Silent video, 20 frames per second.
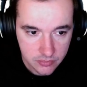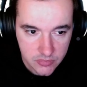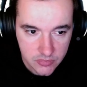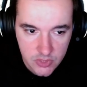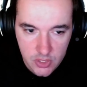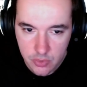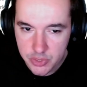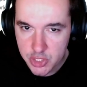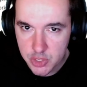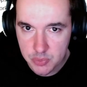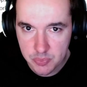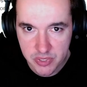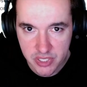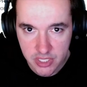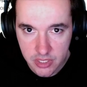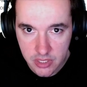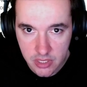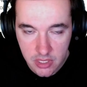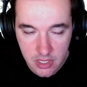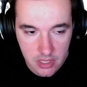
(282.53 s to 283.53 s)
which has
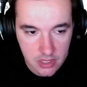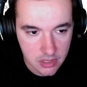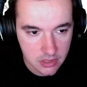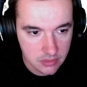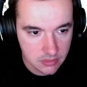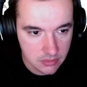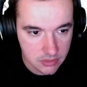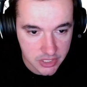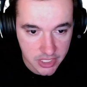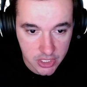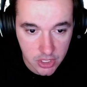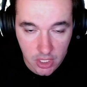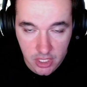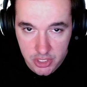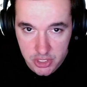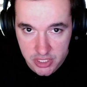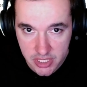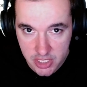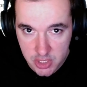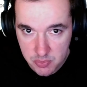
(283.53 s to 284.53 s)
been technology
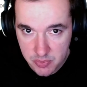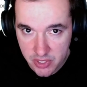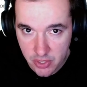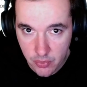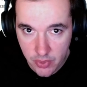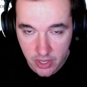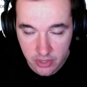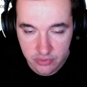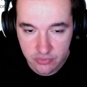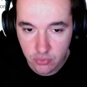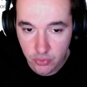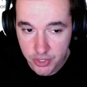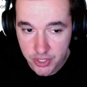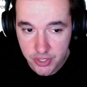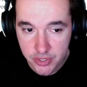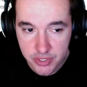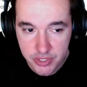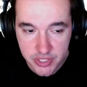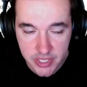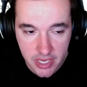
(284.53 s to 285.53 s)
that's been around for
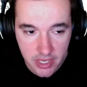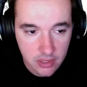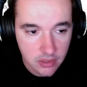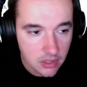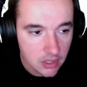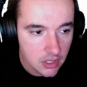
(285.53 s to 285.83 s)
years now.